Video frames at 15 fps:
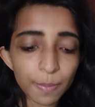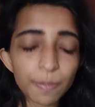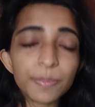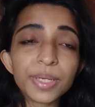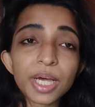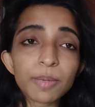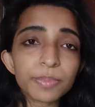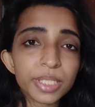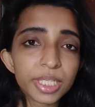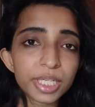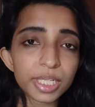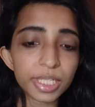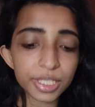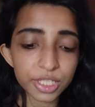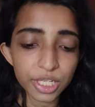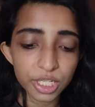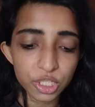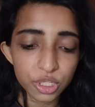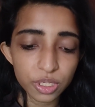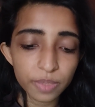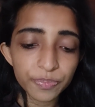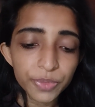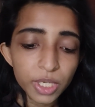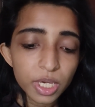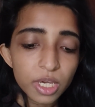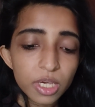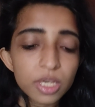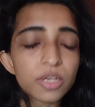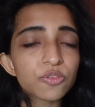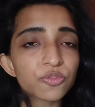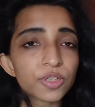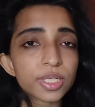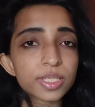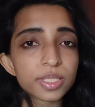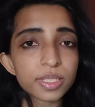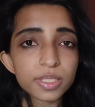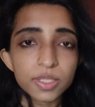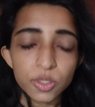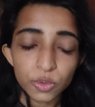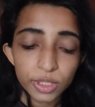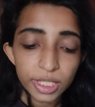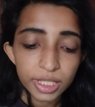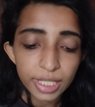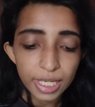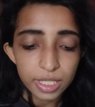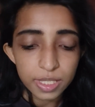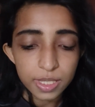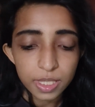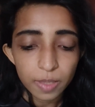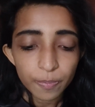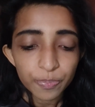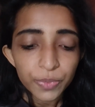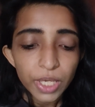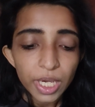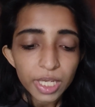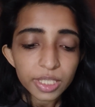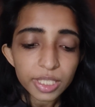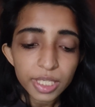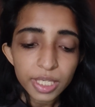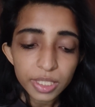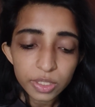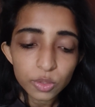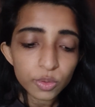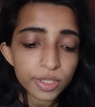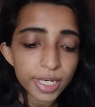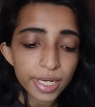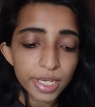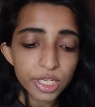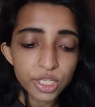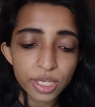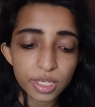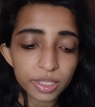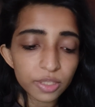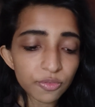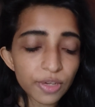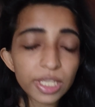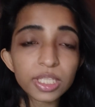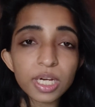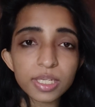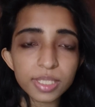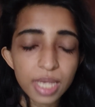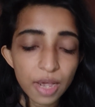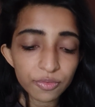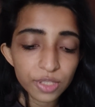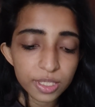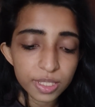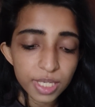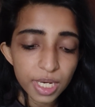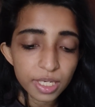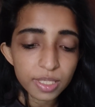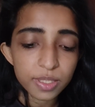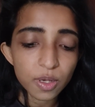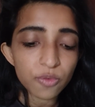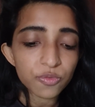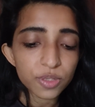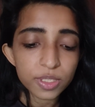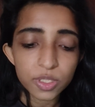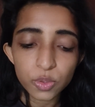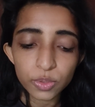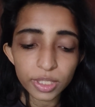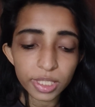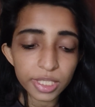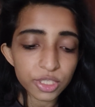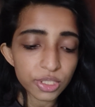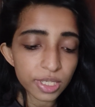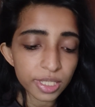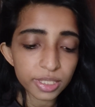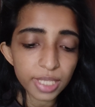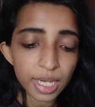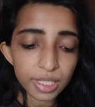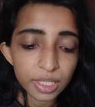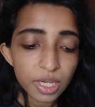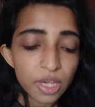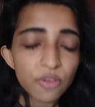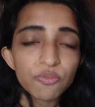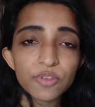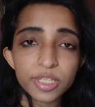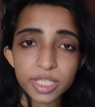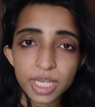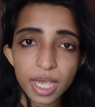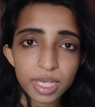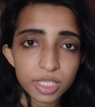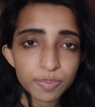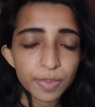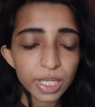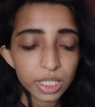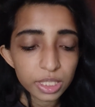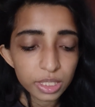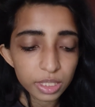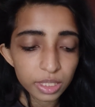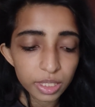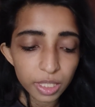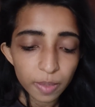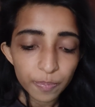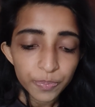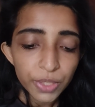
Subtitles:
Brahminical literature. First, Shruti text. In the Hindu tradition, the Vedas have the status of Shruti, literally that which has been heard.